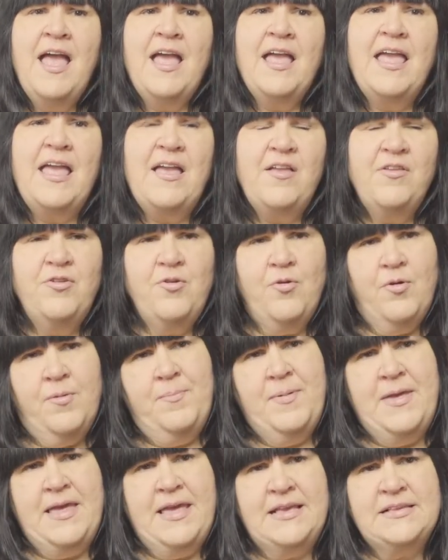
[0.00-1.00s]
in your
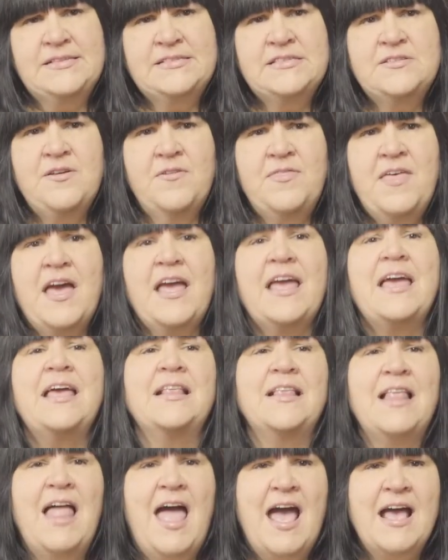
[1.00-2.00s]
piece so that can
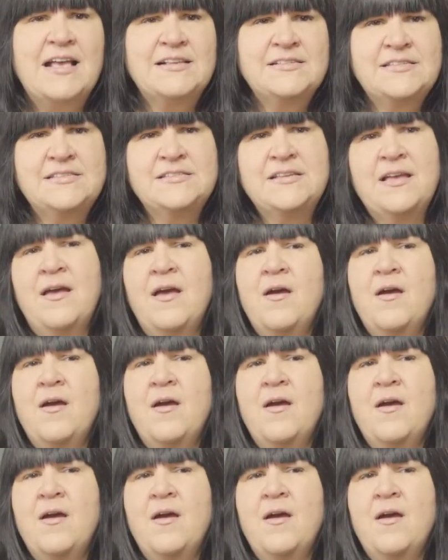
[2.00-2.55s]
last.